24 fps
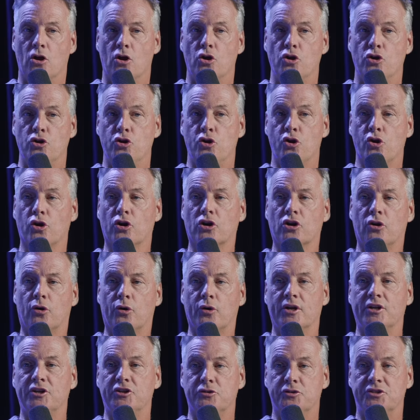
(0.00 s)
you're
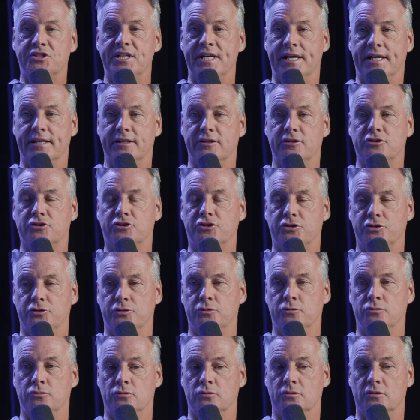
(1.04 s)
going to tend
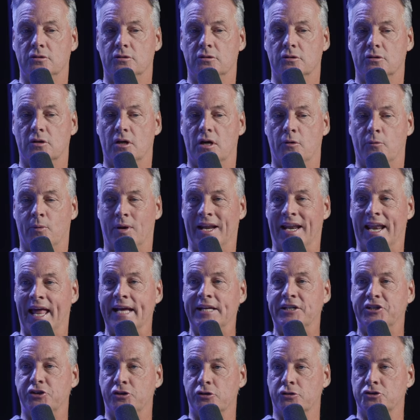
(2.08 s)
to
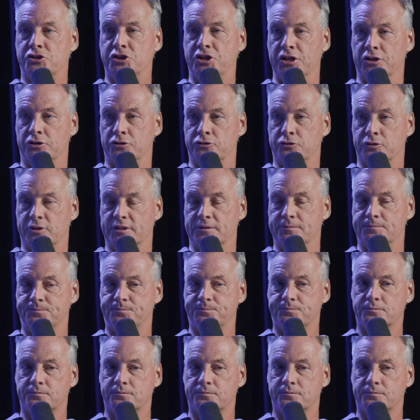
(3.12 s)
relate to your children